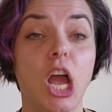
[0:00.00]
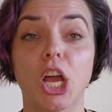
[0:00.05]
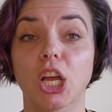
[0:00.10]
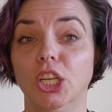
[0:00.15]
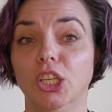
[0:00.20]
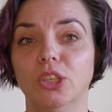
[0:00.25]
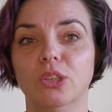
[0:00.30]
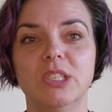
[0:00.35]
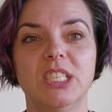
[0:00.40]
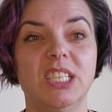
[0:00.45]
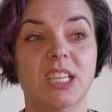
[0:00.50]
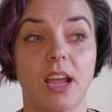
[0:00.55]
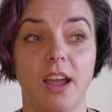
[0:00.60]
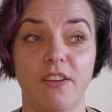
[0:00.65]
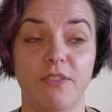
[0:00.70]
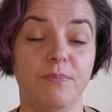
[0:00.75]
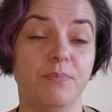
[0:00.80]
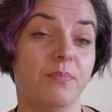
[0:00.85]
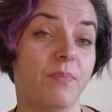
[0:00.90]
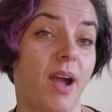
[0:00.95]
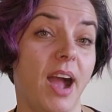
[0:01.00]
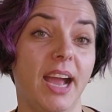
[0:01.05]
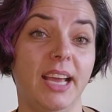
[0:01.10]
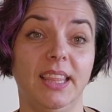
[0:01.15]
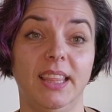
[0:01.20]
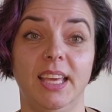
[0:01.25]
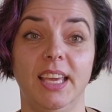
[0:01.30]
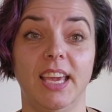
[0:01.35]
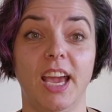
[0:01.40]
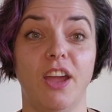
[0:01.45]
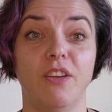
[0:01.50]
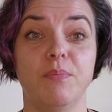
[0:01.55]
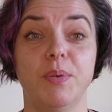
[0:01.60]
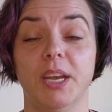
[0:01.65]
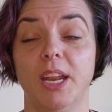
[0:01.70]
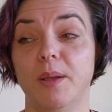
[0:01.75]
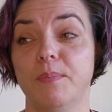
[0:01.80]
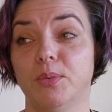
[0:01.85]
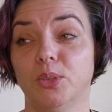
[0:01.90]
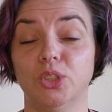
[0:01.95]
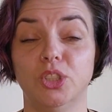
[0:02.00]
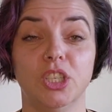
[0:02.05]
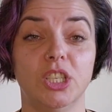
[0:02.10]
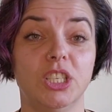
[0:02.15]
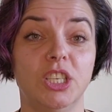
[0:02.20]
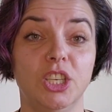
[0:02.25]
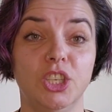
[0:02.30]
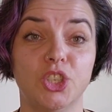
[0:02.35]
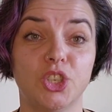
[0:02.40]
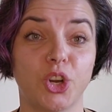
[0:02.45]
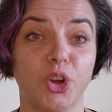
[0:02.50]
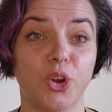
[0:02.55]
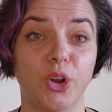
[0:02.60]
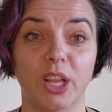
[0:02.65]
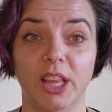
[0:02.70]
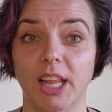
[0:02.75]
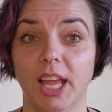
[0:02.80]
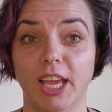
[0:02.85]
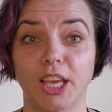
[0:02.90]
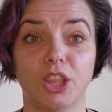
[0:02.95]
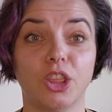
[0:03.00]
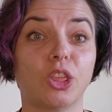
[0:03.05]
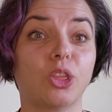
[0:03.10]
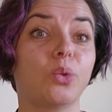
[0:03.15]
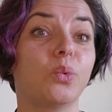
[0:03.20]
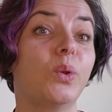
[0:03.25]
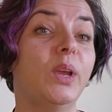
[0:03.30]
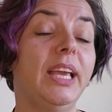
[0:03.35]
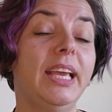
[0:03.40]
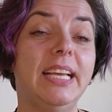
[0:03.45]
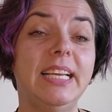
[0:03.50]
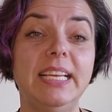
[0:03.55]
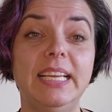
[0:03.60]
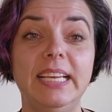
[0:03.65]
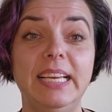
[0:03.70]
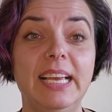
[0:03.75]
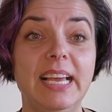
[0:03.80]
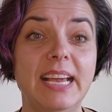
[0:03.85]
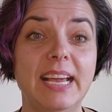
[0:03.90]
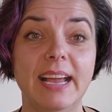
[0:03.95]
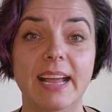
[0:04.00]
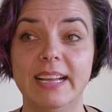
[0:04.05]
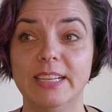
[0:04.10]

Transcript: Lucy, I think I've been able to teach her in like 3